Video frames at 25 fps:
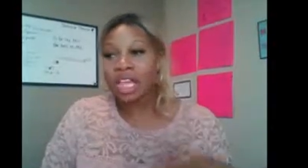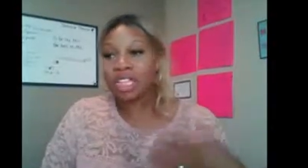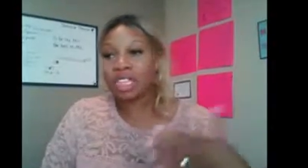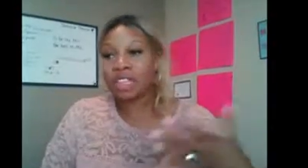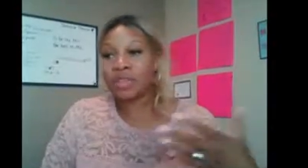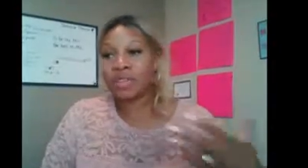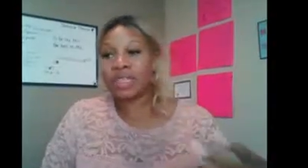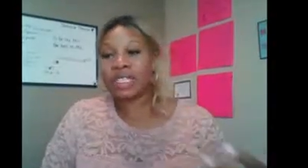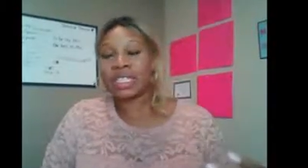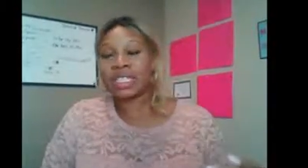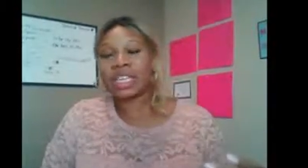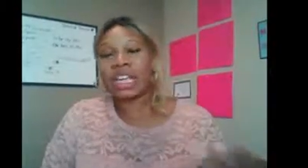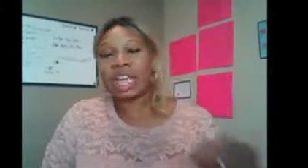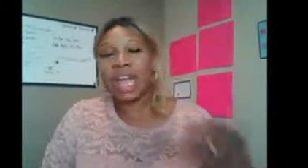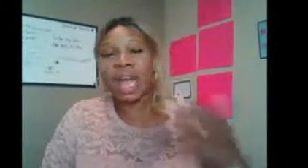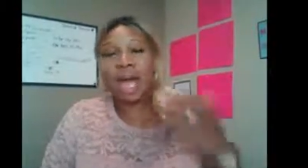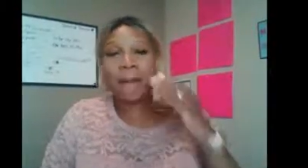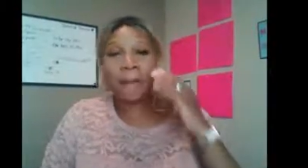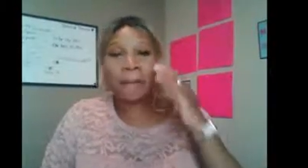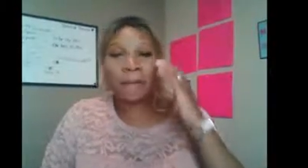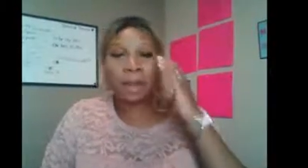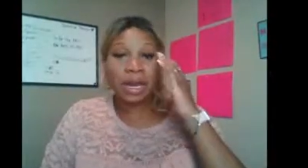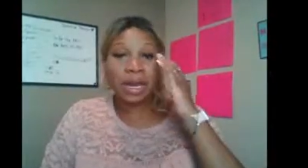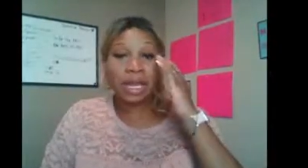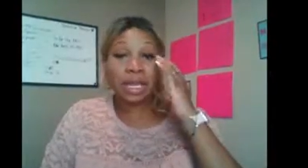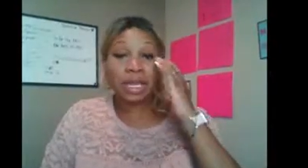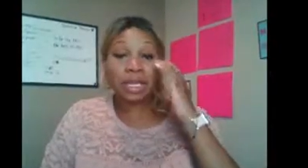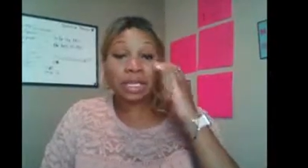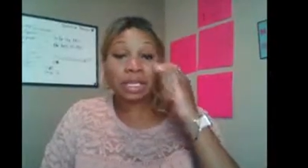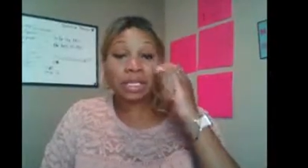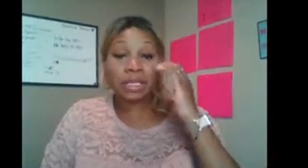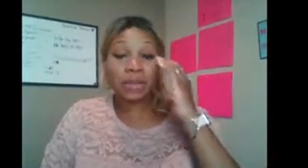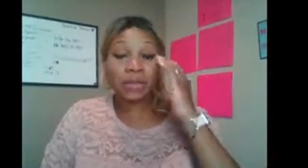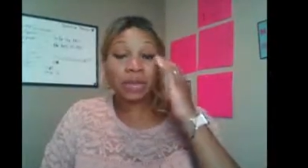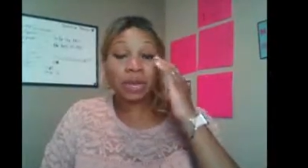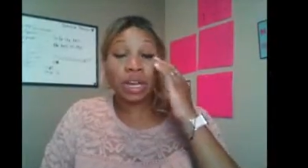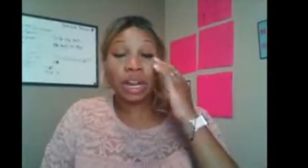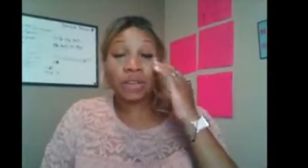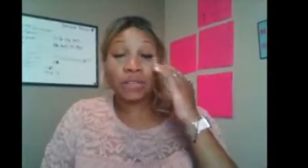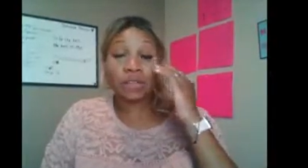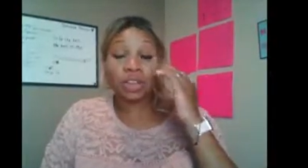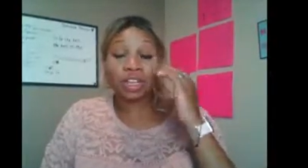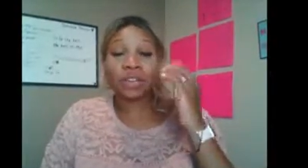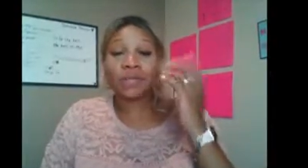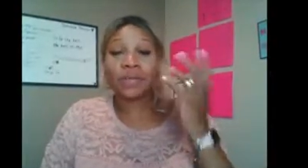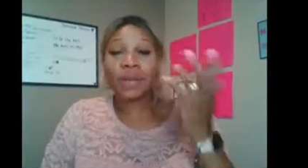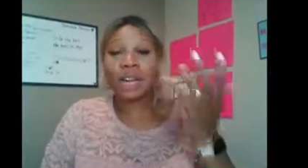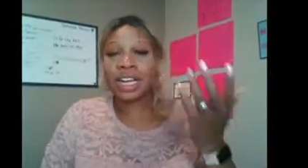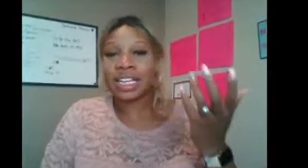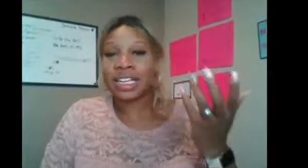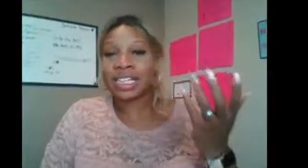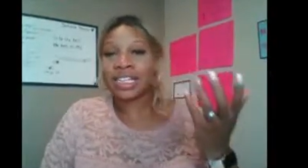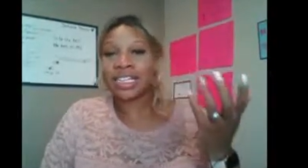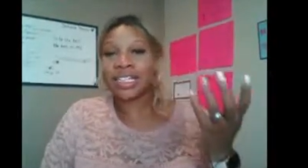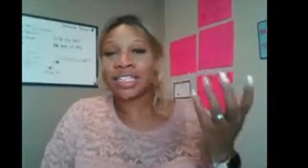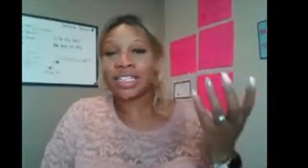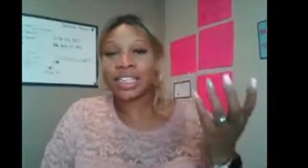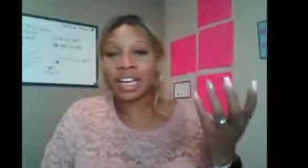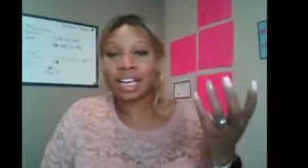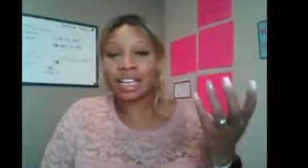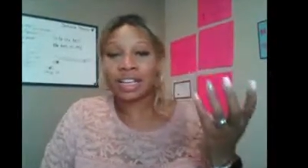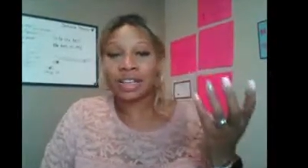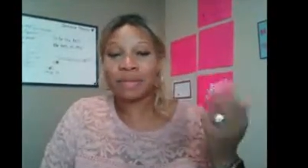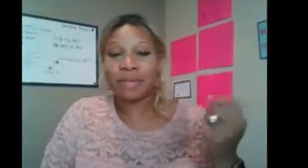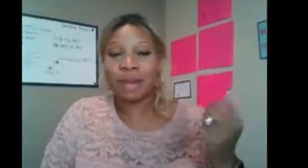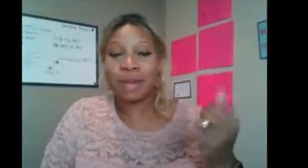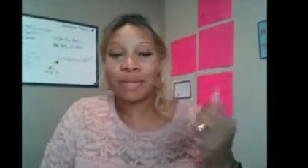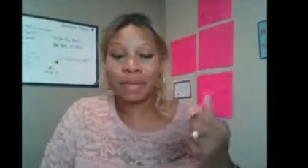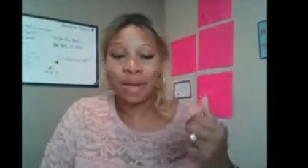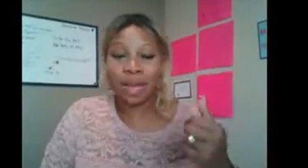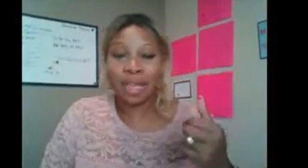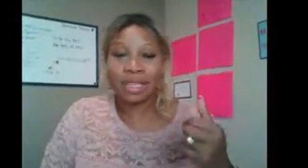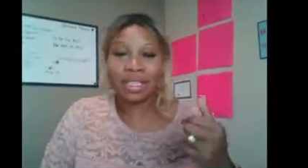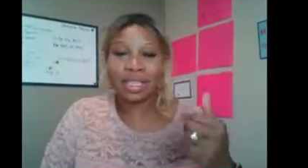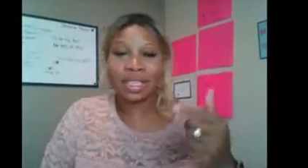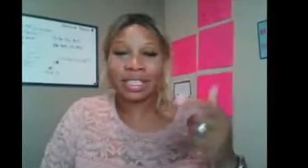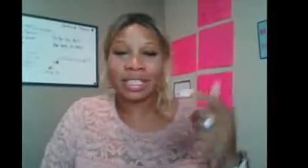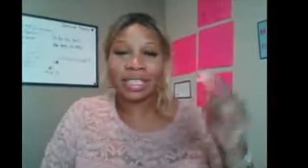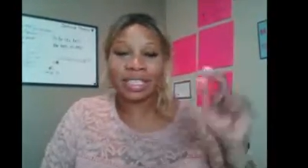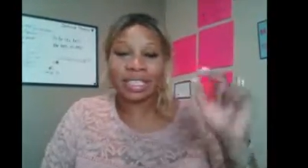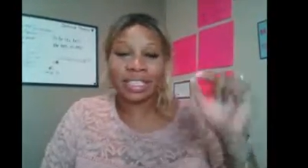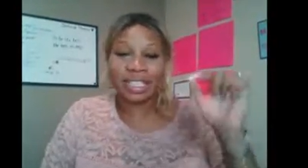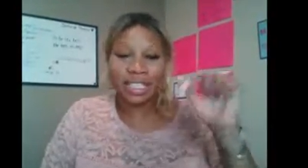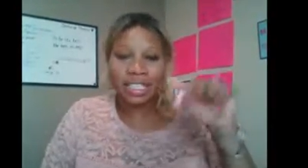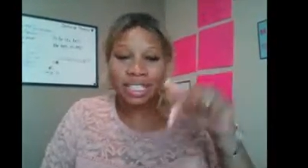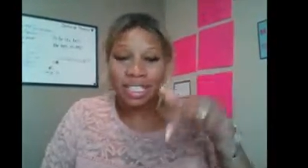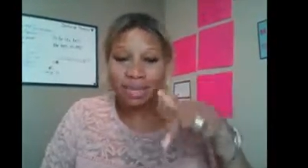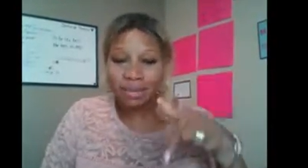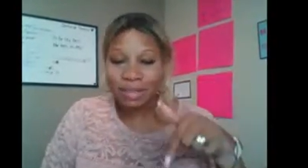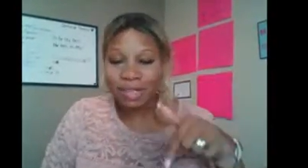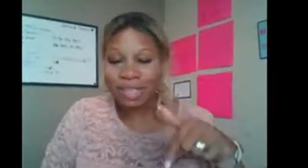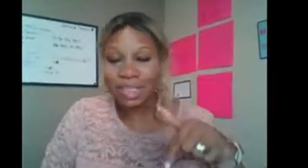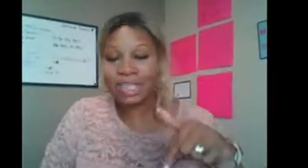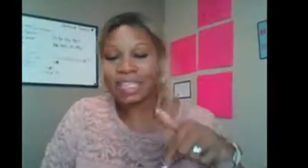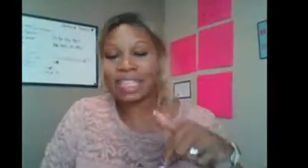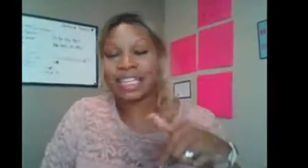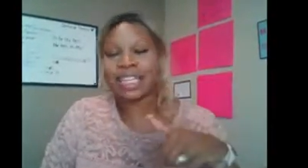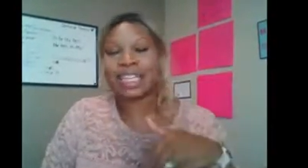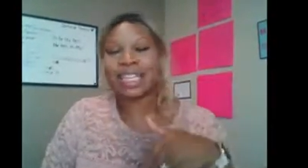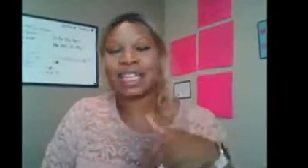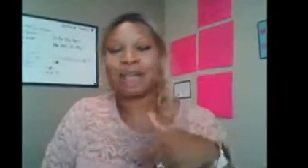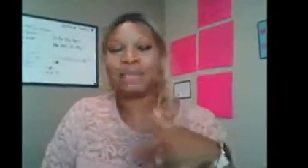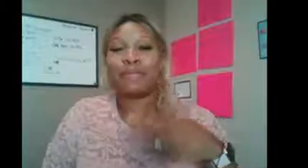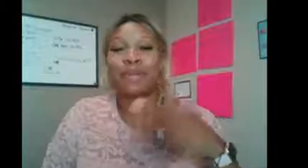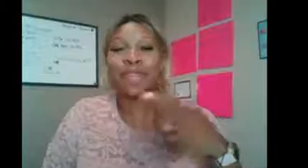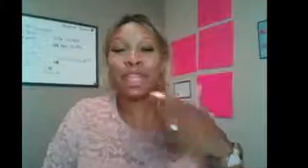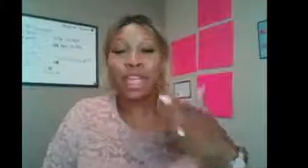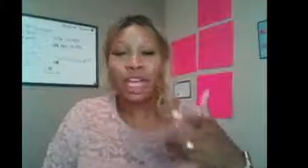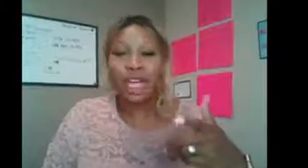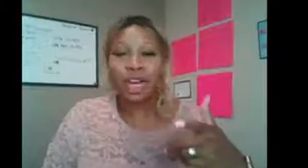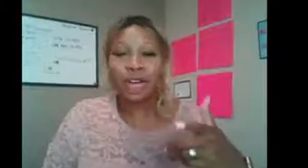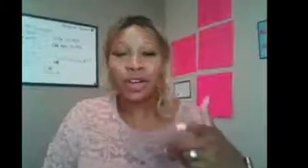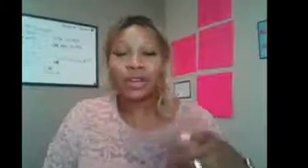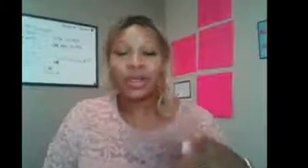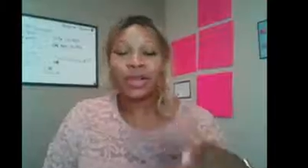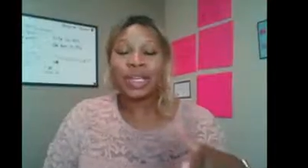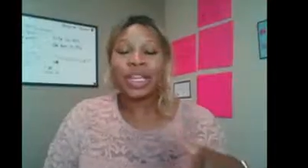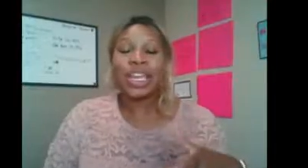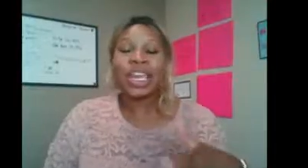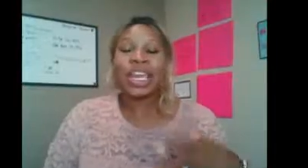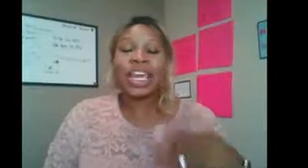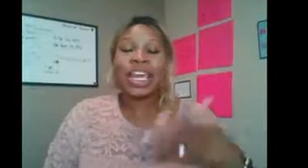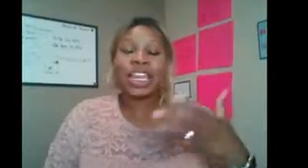So what's going to happen is whenever you're ready to start email processing system, click the link below.